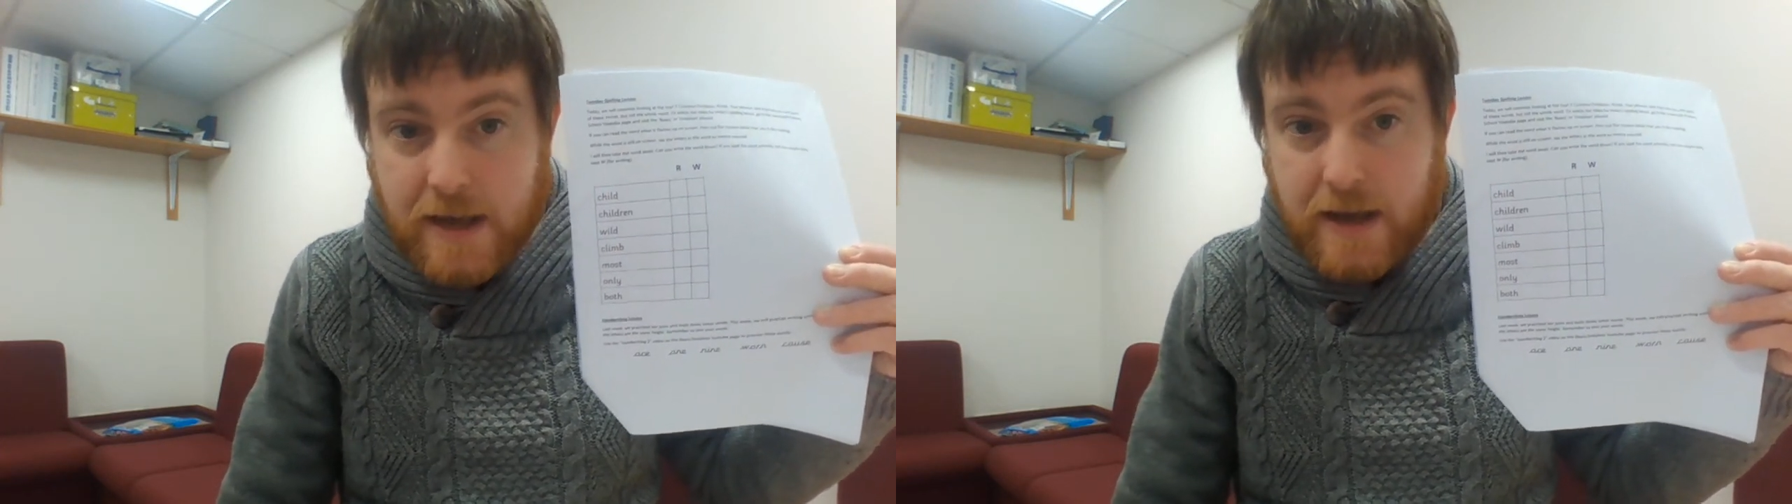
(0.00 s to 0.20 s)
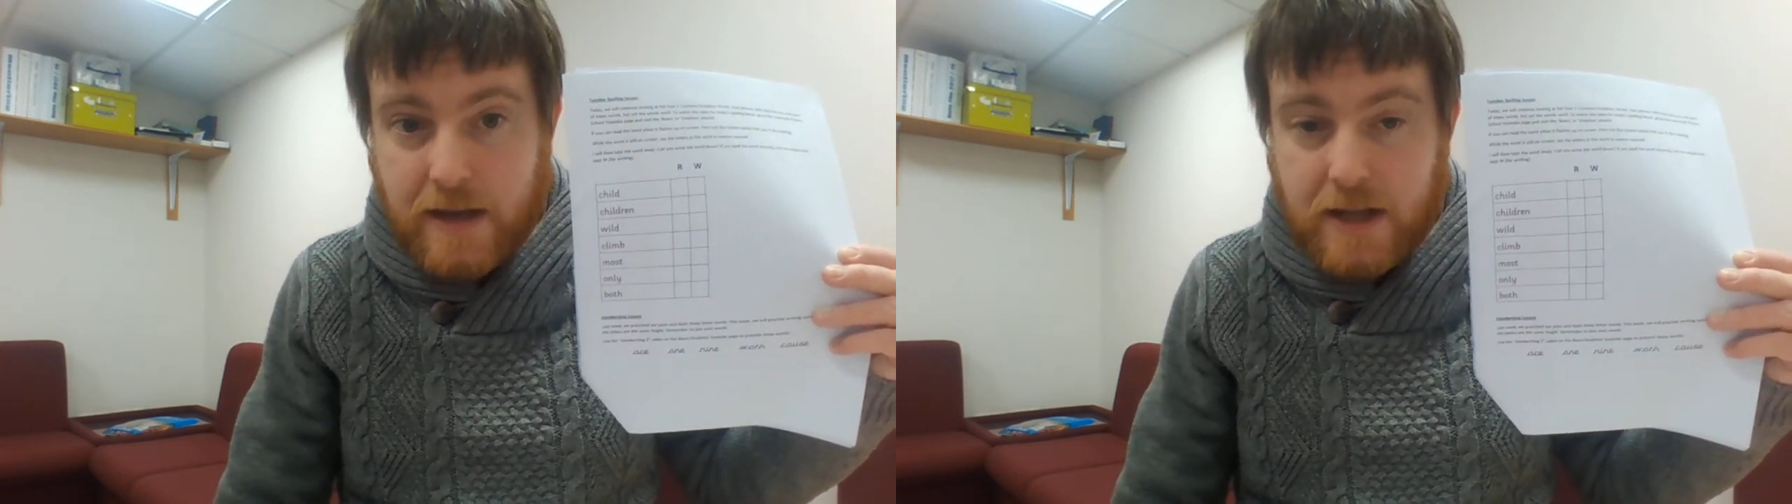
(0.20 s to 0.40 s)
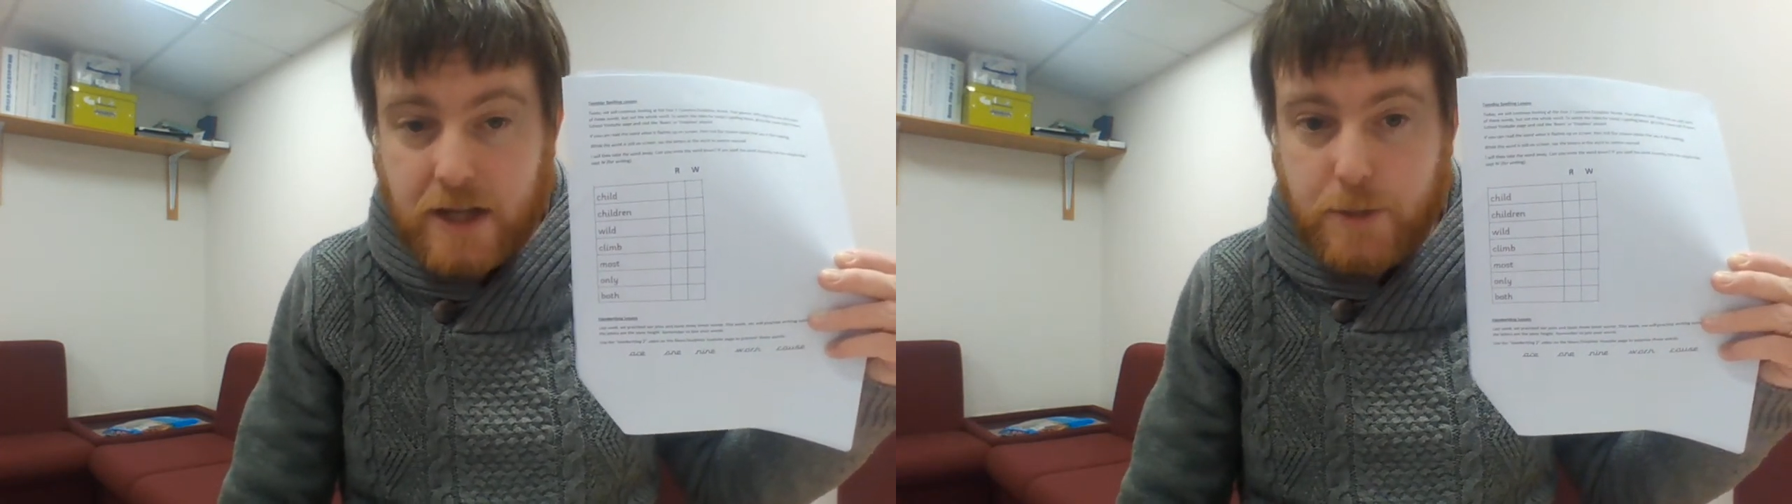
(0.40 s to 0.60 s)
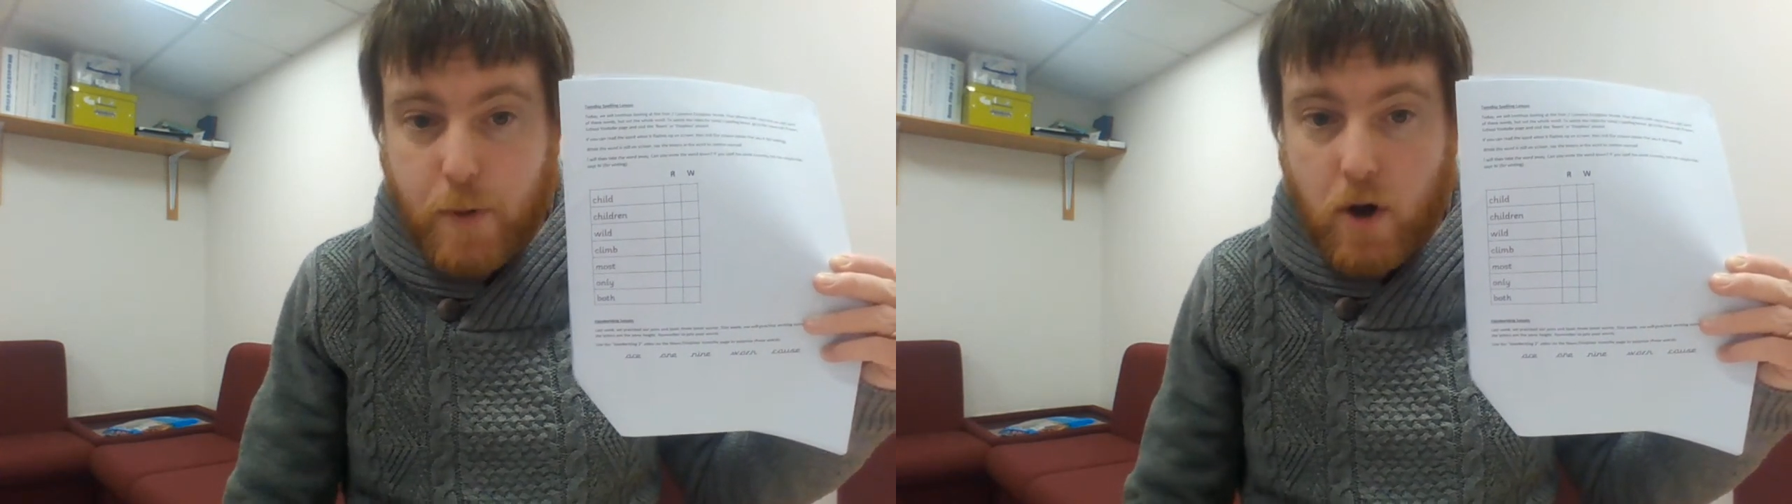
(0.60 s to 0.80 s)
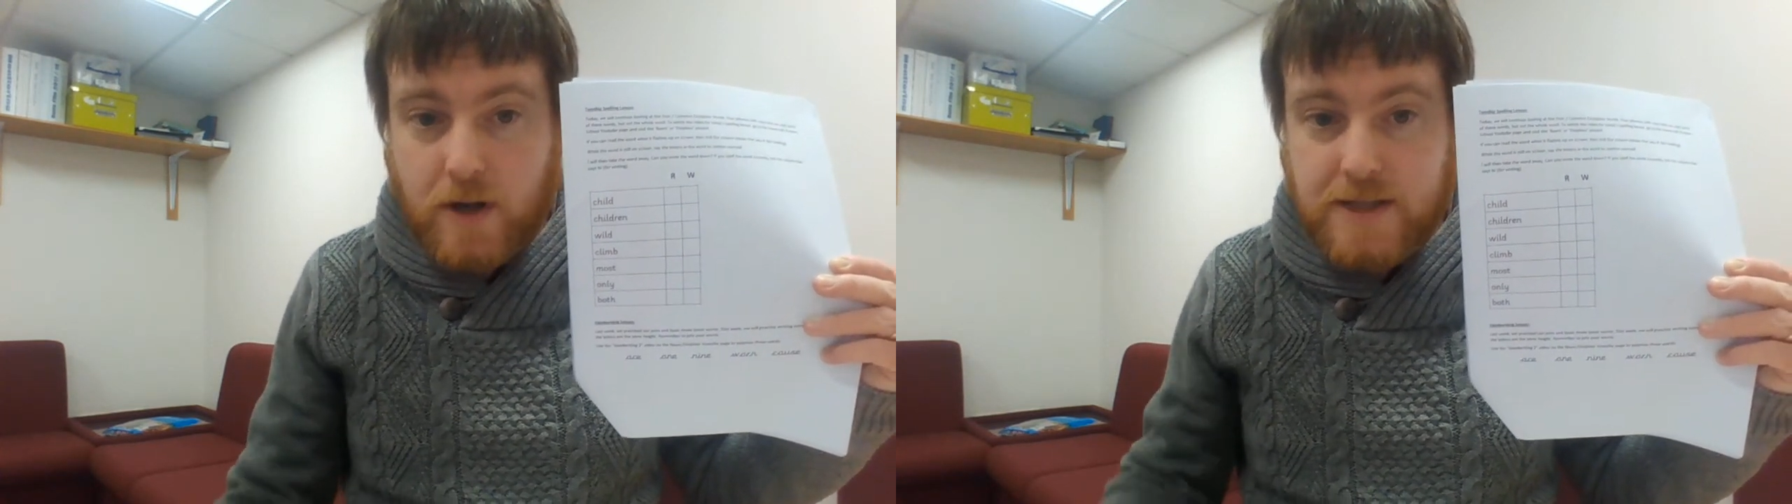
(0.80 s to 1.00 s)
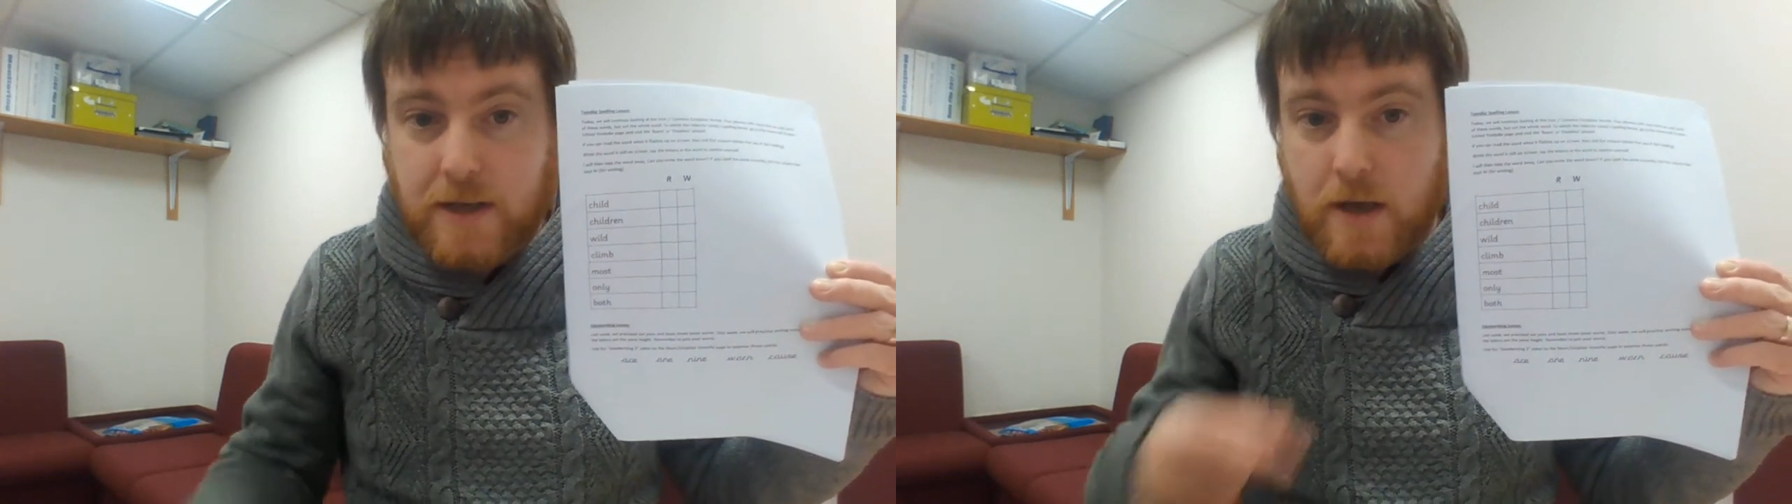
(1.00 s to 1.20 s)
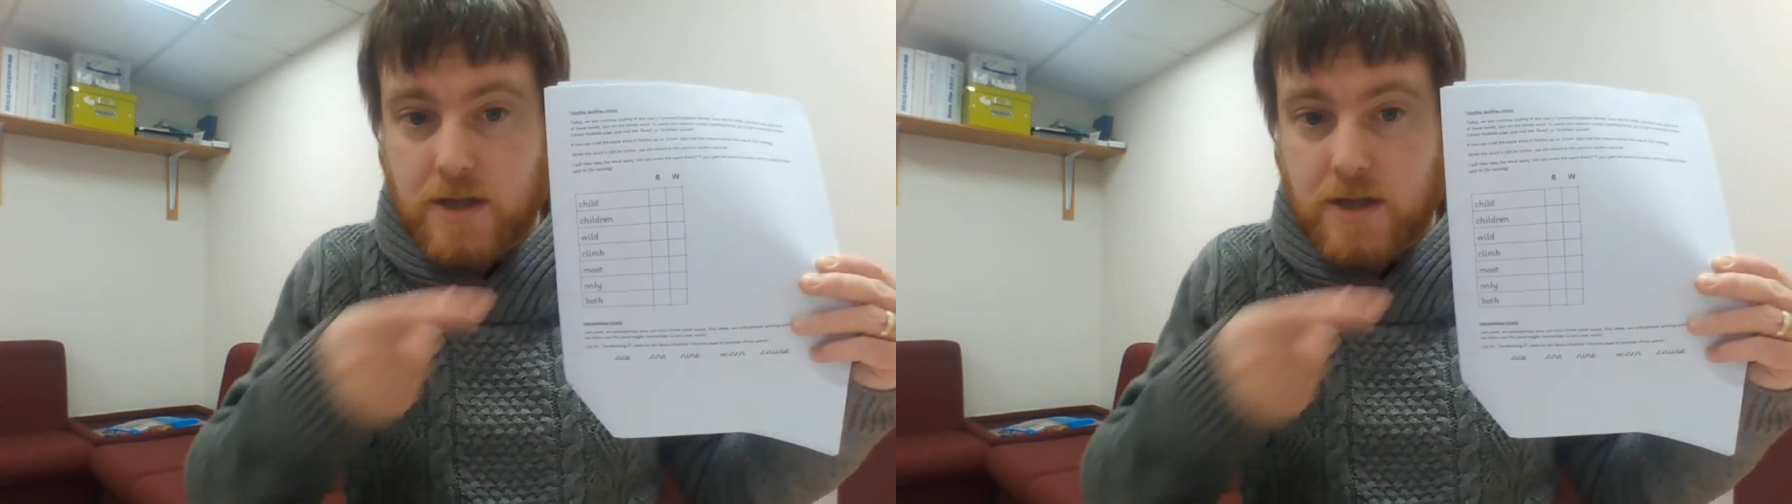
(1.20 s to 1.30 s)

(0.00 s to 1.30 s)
in each box.